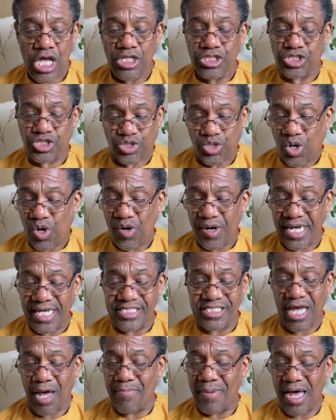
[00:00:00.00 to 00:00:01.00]

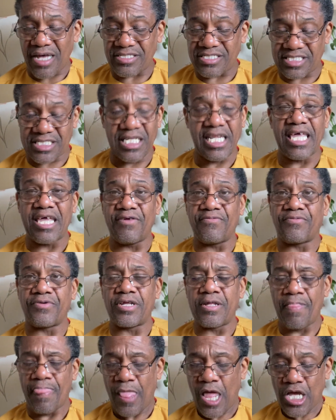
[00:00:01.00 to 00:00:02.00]
stories about
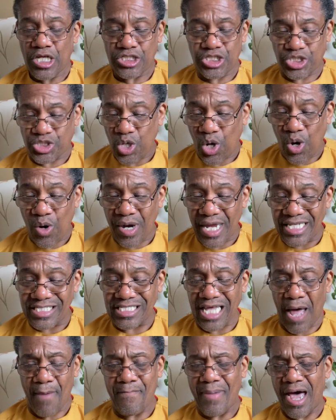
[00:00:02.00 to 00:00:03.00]
slavery, stories
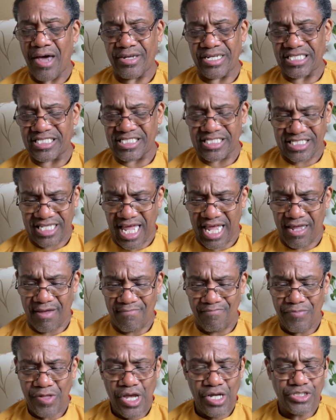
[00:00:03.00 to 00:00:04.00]
about
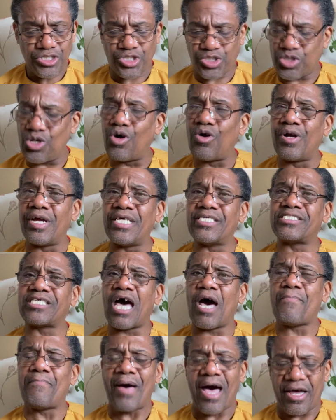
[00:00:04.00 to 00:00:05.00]
escape, stories
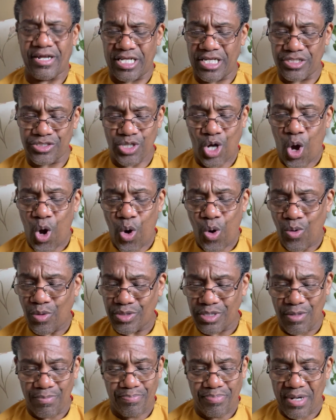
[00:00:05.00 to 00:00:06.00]
about his
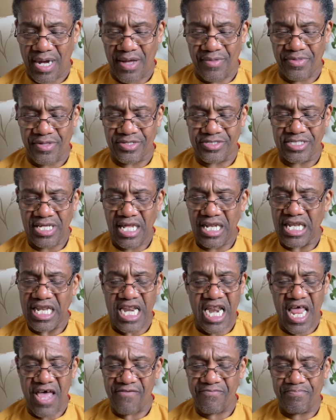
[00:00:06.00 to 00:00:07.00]
older brothers
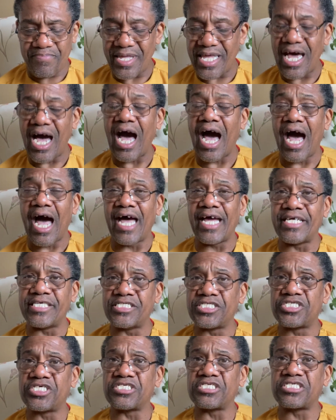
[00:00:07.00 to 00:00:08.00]
left behind to